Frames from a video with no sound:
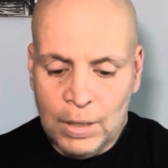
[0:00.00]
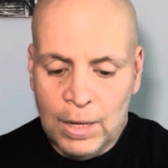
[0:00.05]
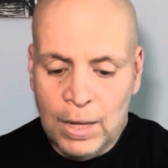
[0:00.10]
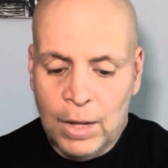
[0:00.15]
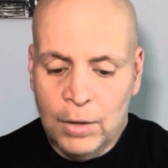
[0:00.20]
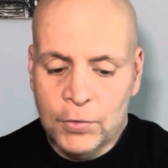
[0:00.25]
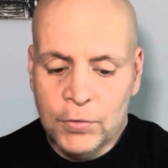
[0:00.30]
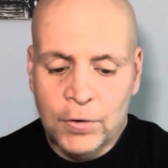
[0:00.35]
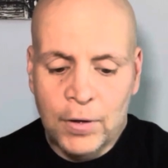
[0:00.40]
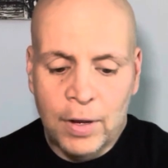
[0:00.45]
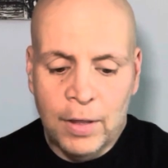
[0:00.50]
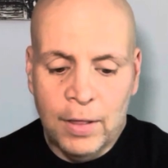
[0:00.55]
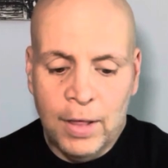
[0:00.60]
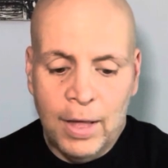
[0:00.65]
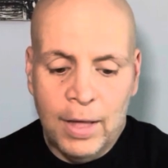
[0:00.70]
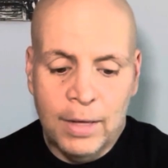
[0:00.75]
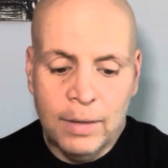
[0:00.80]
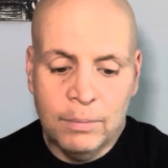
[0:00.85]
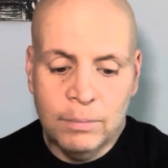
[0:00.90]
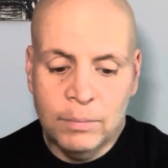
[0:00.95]
Outside of
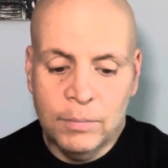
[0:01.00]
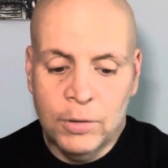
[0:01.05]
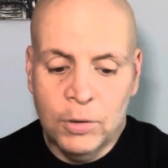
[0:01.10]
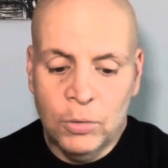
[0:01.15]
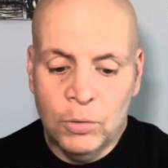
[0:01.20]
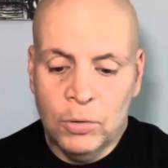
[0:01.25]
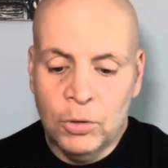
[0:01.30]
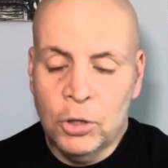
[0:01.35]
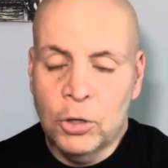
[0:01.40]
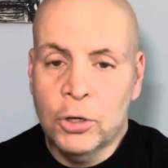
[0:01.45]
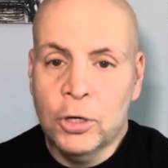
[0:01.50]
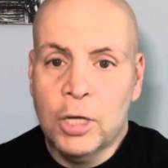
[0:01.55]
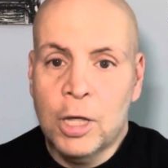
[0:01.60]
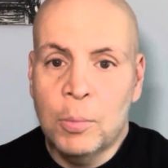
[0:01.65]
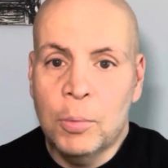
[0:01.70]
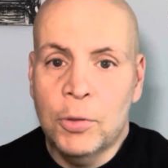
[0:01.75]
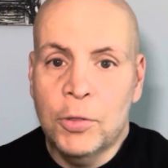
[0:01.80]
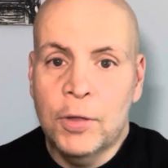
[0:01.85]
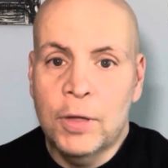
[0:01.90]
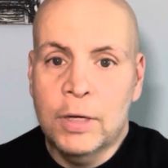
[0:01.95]
that, I learned a
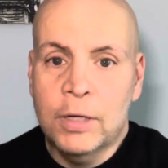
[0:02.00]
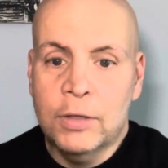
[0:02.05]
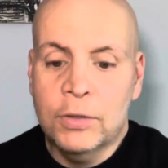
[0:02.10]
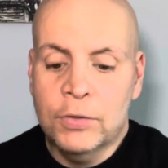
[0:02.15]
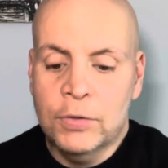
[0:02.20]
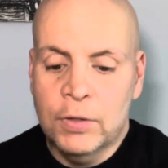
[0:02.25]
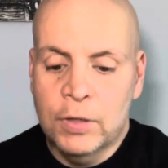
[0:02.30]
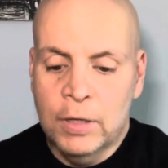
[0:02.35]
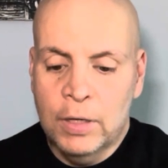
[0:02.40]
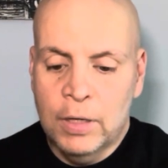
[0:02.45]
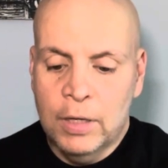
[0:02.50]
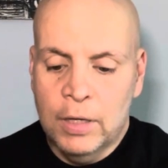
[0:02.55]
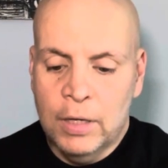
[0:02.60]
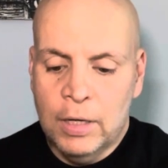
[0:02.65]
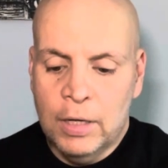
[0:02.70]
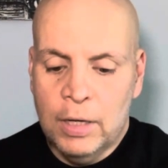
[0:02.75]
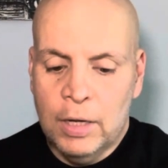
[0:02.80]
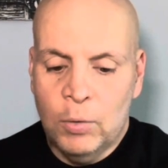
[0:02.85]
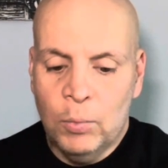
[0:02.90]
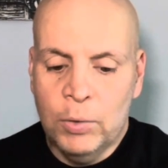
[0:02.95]
couple things.
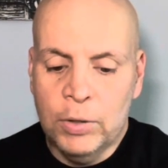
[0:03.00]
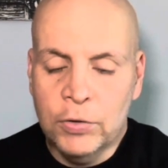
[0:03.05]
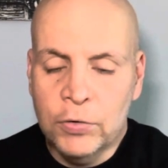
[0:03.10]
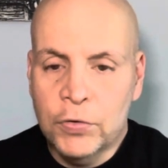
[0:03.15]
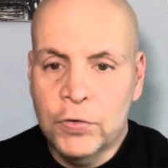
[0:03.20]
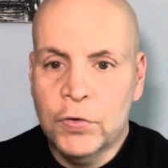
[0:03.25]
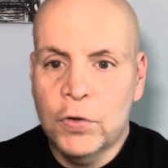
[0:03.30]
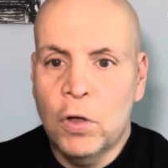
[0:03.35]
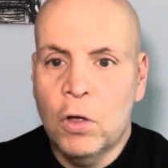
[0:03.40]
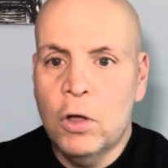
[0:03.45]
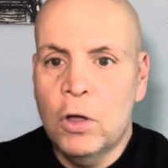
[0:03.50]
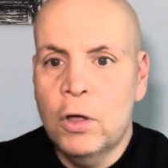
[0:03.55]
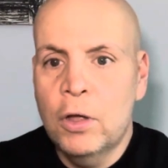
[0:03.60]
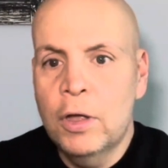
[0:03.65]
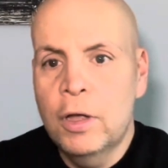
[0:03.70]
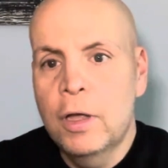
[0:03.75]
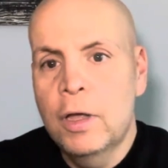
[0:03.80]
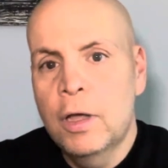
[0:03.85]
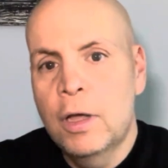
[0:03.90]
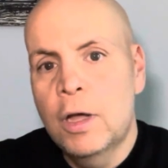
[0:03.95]
I went and saw
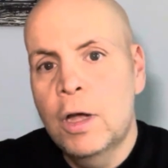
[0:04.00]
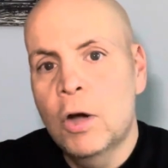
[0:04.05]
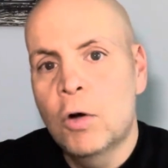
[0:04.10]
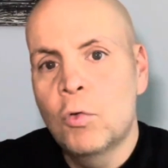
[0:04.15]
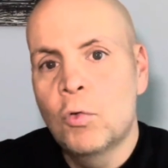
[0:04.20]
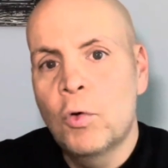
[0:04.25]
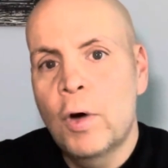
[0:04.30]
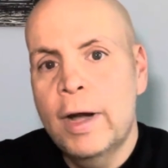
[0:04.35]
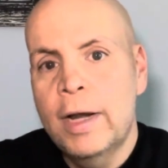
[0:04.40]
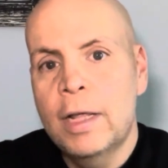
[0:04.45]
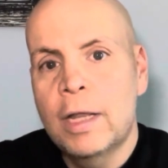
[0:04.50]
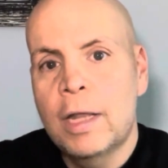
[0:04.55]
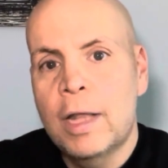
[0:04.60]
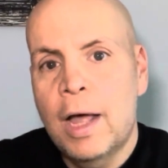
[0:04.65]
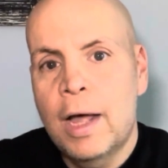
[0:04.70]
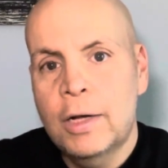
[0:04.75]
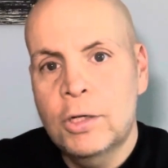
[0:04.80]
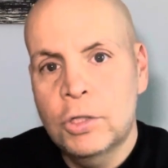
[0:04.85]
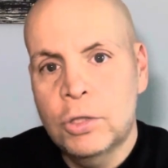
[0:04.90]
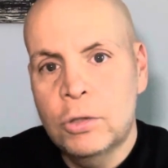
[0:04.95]
a
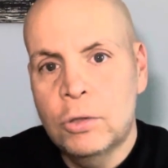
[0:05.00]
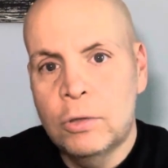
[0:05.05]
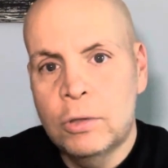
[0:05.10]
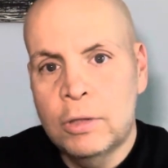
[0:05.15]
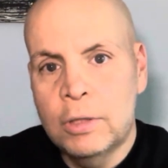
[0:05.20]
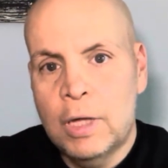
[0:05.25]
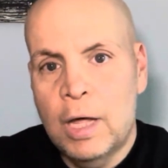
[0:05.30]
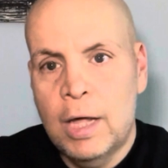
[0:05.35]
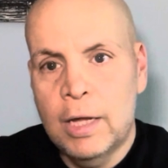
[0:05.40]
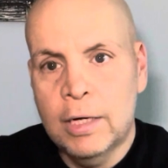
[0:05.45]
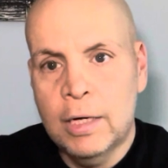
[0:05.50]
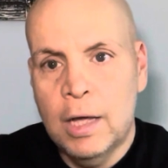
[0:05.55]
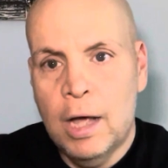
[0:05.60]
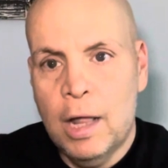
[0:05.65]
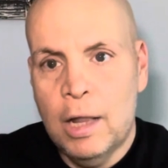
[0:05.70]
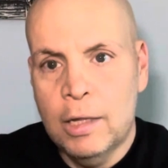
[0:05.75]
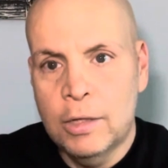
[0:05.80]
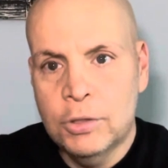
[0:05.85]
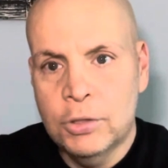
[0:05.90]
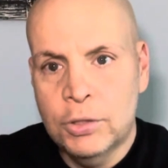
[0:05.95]
radiological
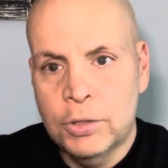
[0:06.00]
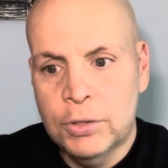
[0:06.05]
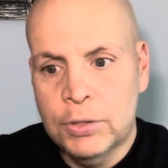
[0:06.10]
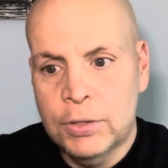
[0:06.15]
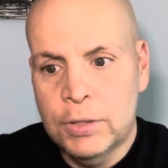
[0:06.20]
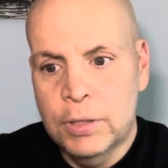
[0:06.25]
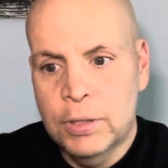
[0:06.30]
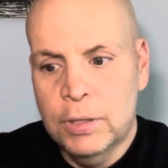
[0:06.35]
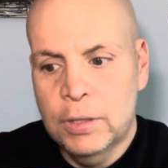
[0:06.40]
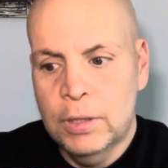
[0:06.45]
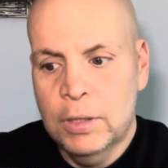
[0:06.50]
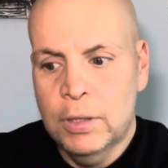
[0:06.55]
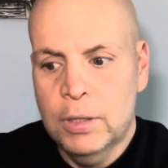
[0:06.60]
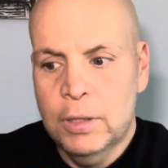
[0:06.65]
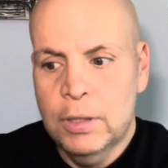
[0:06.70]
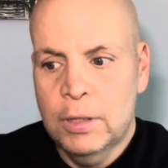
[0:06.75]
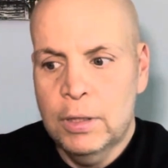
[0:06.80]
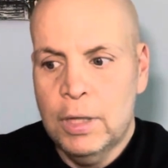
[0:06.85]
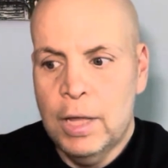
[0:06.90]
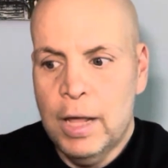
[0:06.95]
oncologist
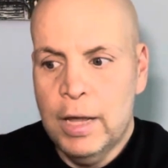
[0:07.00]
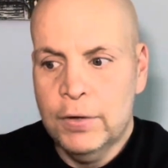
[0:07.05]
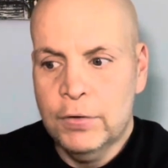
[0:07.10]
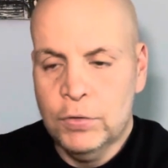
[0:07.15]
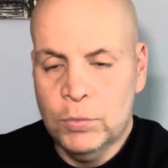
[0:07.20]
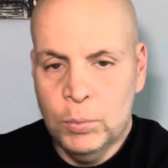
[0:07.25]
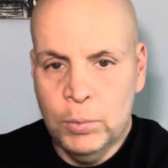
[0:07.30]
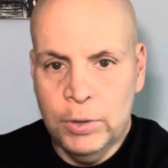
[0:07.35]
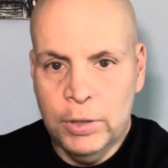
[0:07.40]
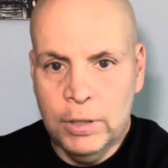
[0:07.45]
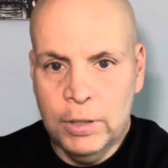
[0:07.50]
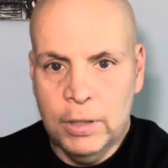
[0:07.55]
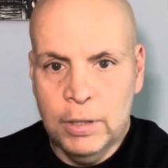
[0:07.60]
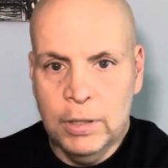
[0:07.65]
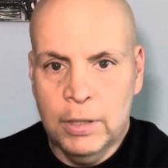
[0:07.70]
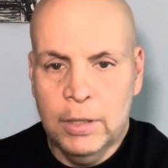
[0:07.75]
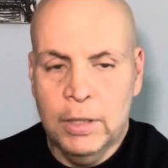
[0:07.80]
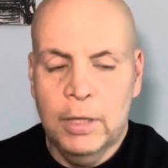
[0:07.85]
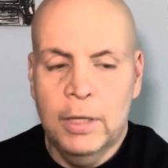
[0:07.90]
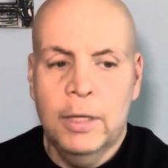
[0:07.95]
last week
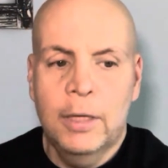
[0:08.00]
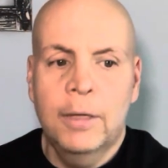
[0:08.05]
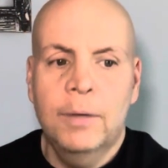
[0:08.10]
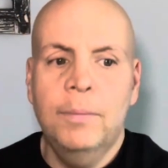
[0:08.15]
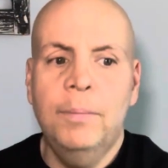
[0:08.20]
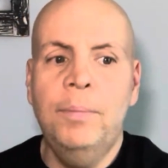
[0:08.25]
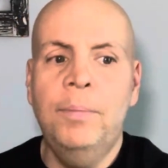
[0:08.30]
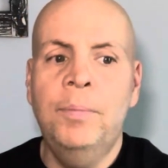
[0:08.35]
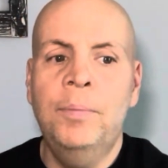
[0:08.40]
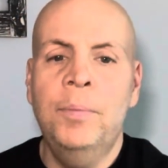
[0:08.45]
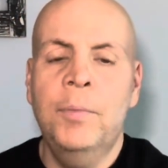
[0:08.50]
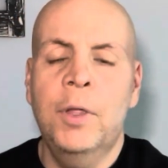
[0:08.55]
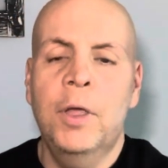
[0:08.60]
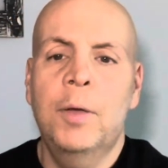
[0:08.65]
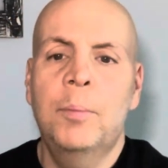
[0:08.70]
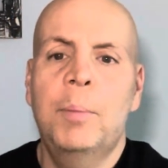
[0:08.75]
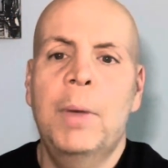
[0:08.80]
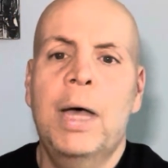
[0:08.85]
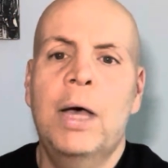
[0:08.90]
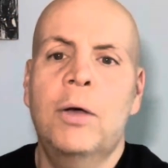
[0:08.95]

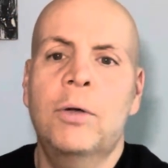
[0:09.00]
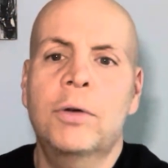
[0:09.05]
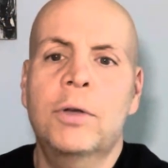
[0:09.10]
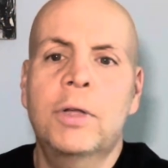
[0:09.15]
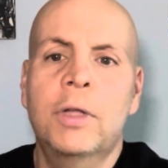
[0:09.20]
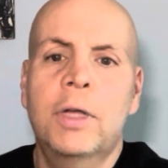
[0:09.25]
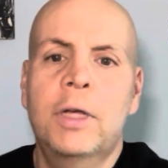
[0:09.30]
about